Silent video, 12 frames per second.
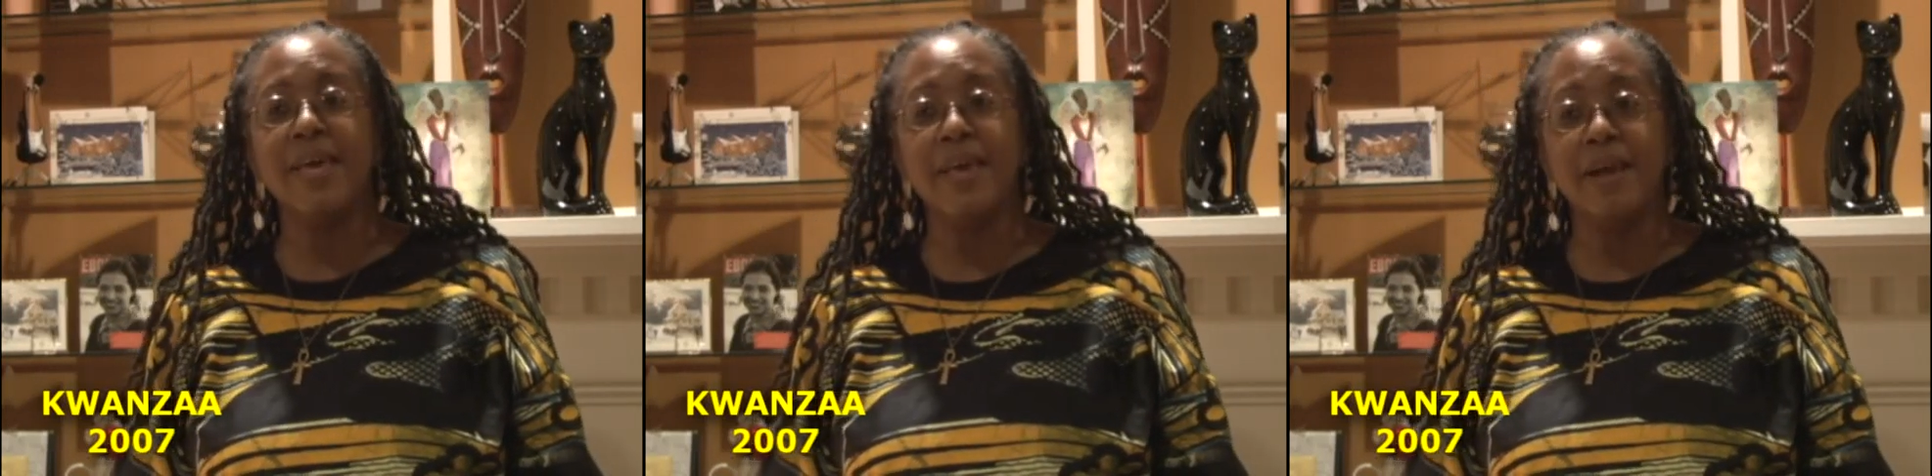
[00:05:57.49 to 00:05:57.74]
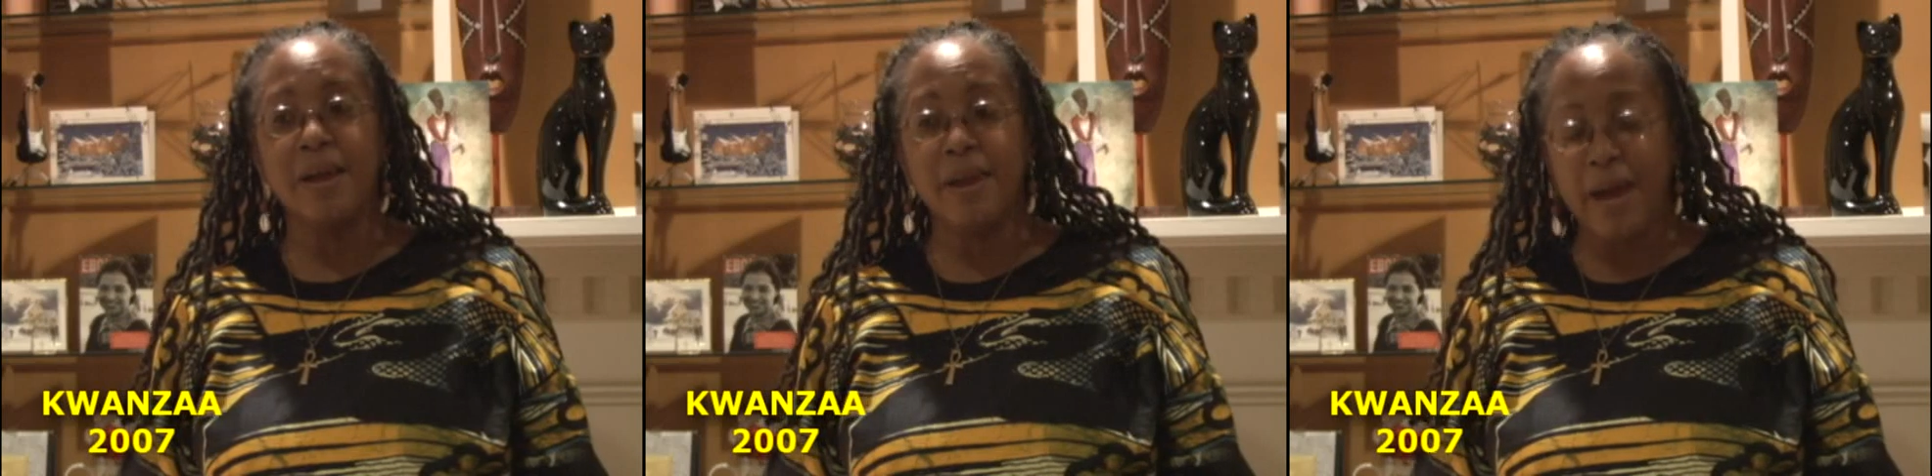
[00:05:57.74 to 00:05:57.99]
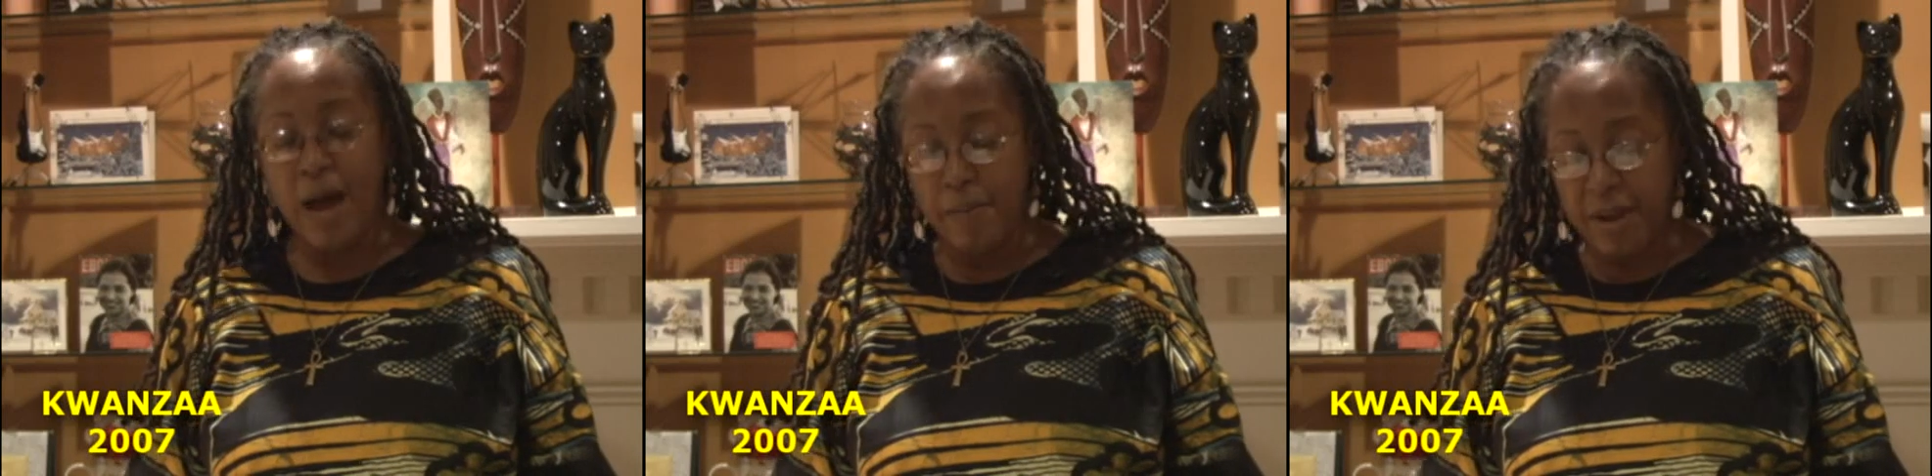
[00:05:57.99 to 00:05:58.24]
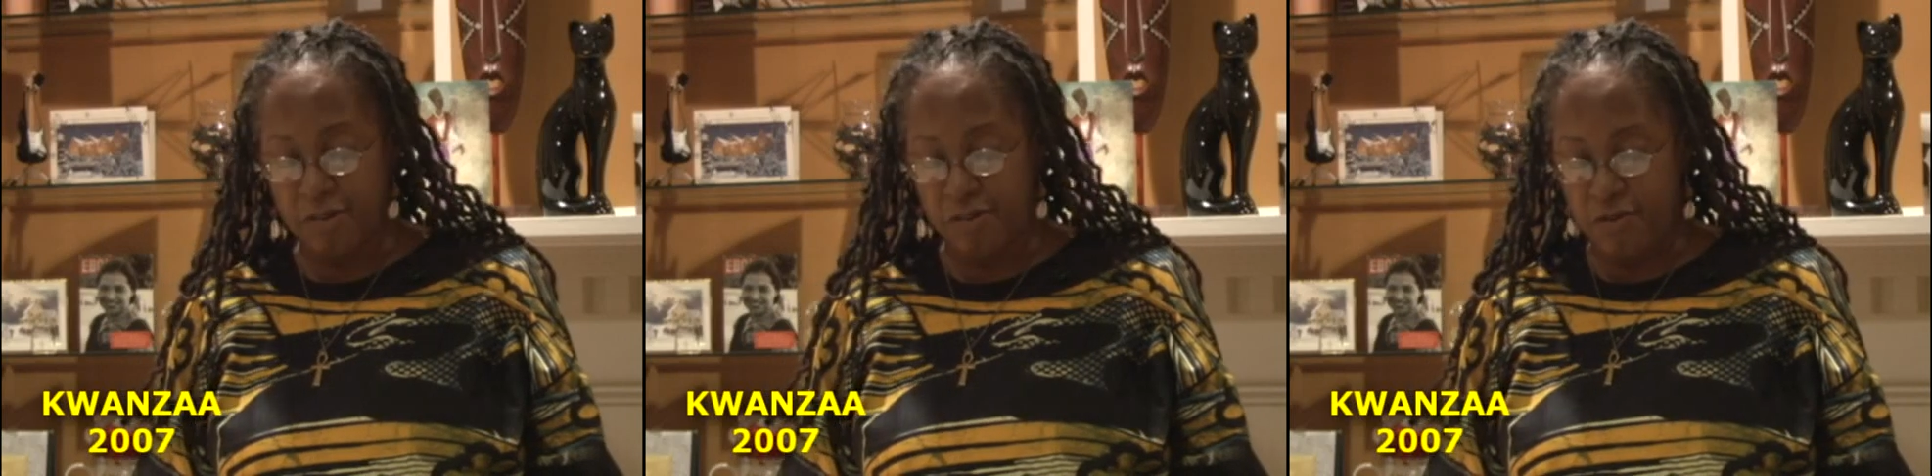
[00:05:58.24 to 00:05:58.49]

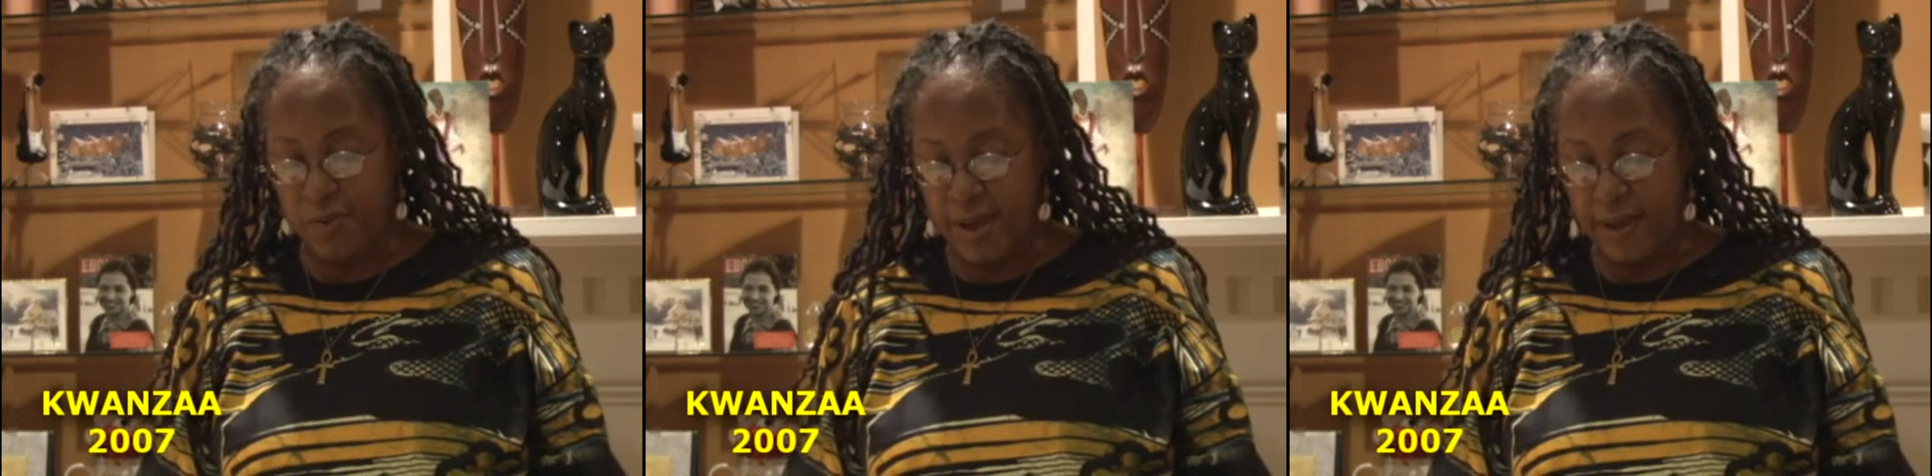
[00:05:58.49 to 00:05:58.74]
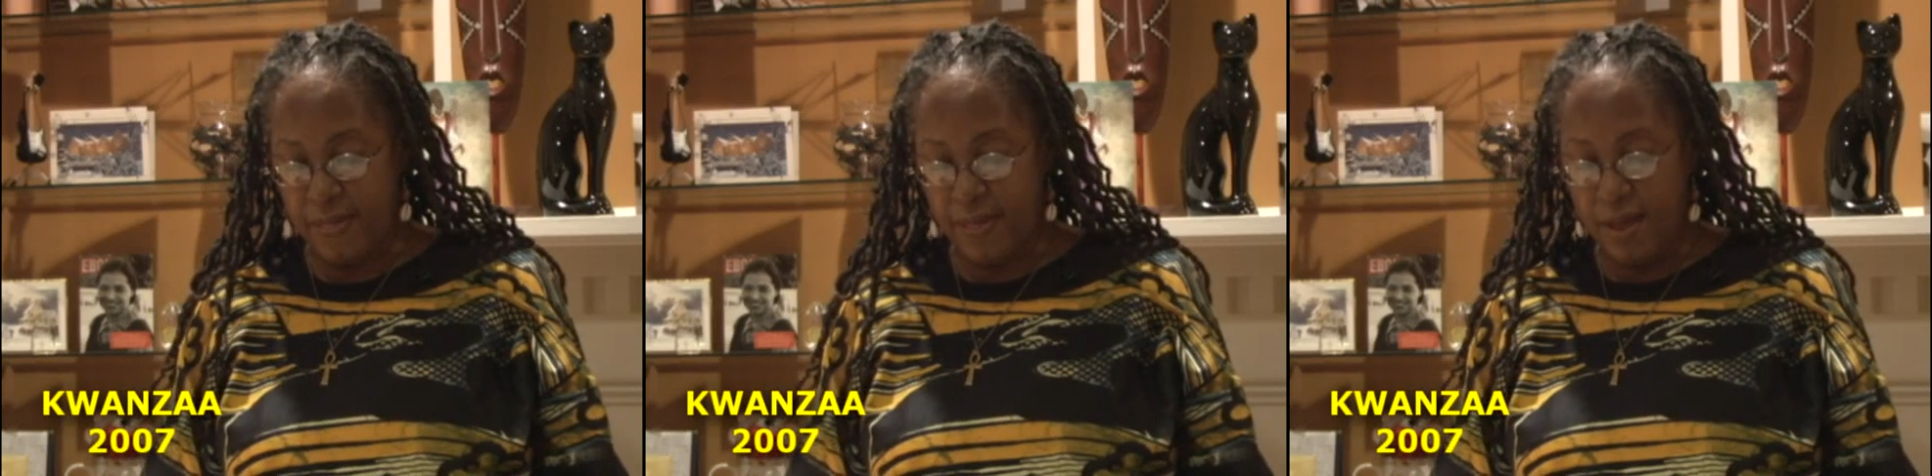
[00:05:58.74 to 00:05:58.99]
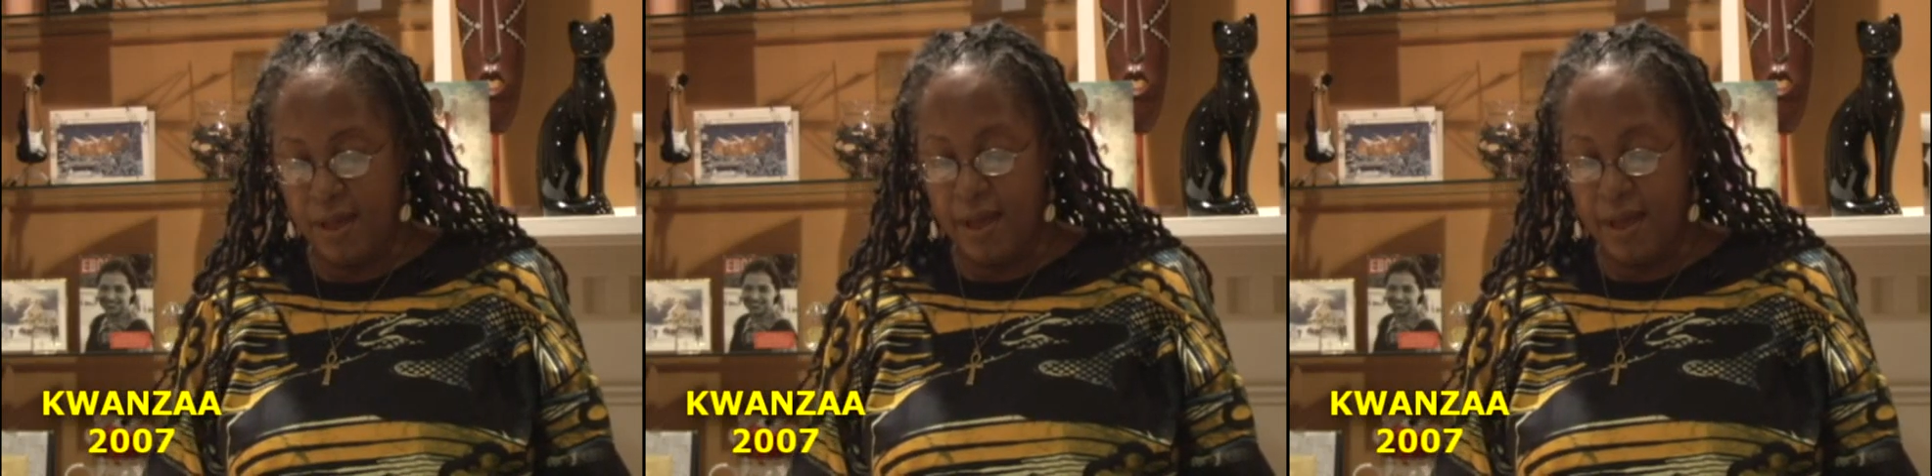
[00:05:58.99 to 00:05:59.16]
economic strength,